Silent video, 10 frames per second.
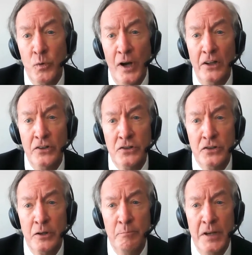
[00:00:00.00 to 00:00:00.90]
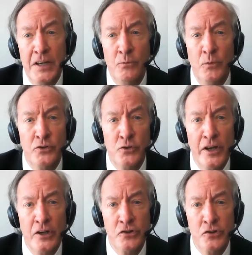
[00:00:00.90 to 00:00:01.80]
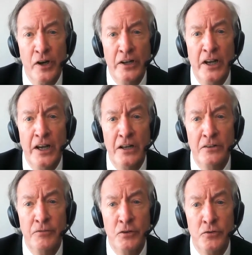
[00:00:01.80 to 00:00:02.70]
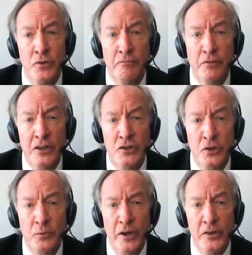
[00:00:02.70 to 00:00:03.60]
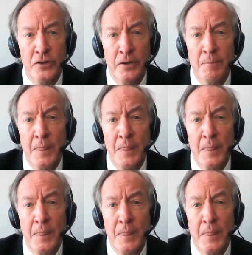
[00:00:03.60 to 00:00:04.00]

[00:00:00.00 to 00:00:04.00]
well as compete with traders trying to hedge future inflation risk.